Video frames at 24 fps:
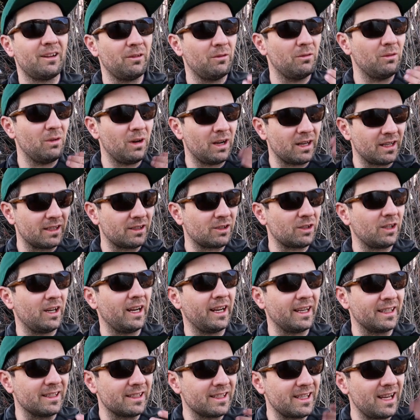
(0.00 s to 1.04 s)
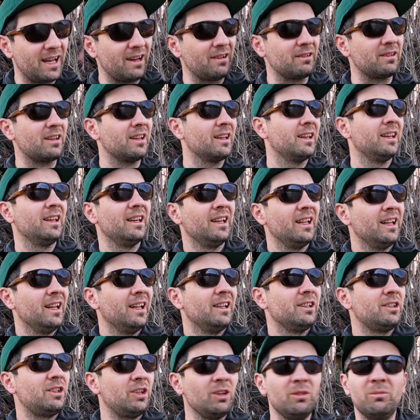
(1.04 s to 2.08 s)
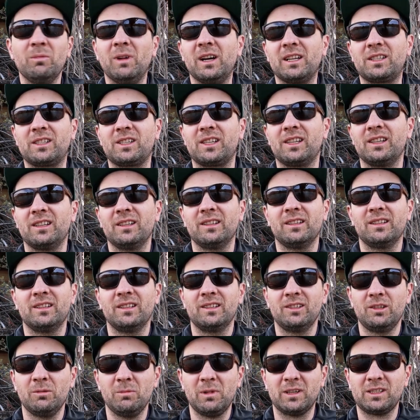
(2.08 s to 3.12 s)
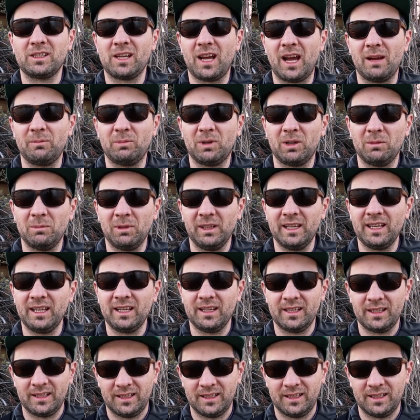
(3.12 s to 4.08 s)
I don't want to try and sound too much hyperbole,